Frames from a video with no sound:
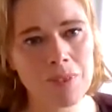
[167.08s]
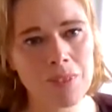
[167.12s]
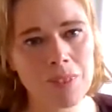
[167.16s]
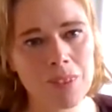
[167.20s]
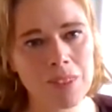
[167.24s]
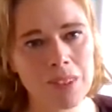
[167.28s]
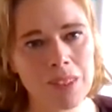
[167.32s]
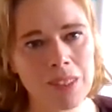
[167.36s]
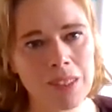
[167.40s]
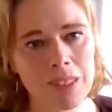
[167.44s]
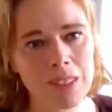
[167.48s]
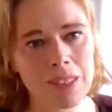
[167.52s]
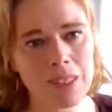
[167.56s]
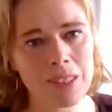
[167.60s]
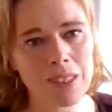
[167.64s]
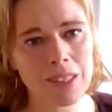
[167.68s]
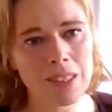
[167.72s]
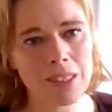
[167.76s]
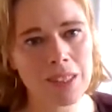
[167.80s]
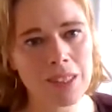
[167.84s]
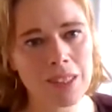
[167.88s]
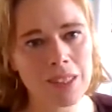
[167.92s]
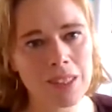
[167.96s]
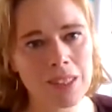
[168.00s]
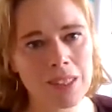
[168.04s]

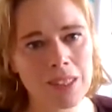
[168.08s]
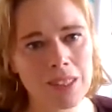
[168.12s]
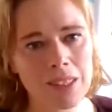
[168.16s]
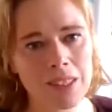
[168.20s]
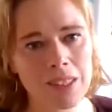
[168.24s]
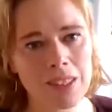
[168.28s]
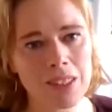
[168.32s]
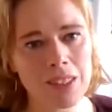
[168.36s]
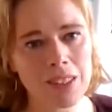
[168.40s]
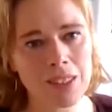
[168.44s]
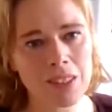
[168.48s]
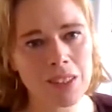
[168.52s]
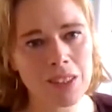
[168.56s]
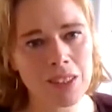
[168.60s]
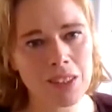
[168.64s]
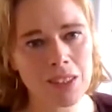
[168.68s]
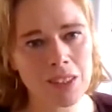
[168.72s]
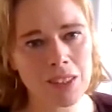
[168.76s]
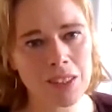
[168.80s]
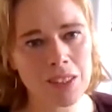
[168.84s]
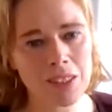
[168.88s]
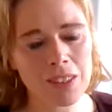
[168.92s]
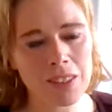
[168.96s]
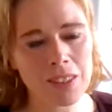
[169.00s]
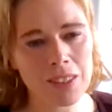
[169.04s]

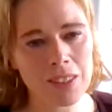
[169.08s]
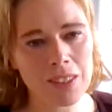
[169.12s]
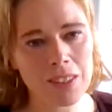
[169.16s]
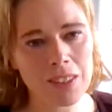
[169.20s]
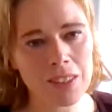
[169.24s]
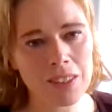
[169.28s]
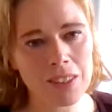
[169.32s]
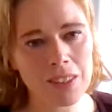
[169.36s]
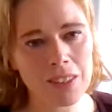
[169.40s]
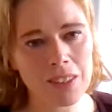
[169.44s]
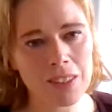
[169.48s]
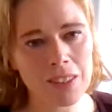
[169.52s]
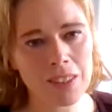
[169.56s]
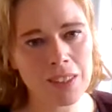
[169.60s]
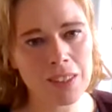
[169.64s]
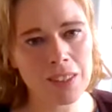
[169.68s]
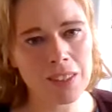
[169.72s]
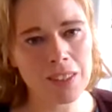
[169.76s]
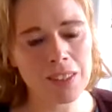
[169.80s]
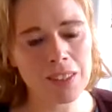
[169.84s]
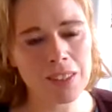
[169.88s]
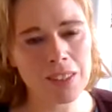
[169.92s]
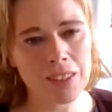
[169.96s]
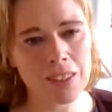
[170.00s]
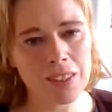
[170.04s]

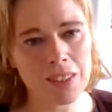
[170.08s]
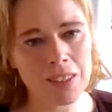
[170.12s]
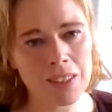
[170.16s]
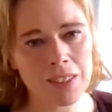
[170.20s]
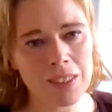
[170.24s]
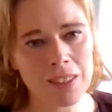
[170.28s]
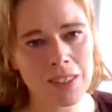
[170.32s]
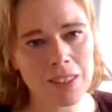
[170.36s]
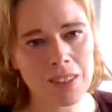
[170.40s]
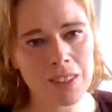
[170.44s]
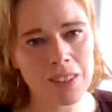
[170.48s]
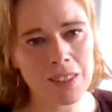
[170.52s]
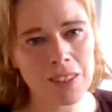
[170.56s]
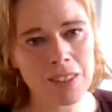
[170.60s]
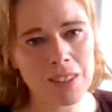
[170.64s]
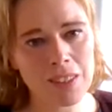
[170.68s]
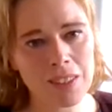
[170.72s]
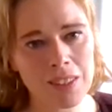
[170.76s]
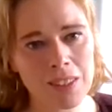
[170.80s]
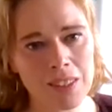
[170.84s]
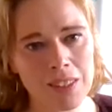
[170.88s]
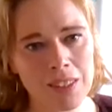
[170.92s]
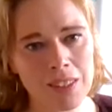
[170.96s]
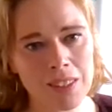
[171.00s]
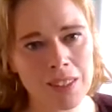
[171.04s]

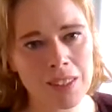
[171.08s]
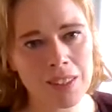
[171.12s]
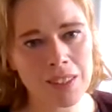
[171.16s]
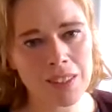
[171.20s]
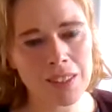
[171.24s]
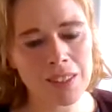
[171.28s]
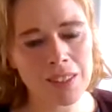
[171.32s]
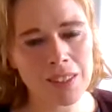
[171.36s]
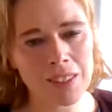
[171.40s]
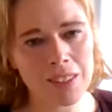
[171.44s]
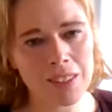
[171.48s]
The person shown says nothing.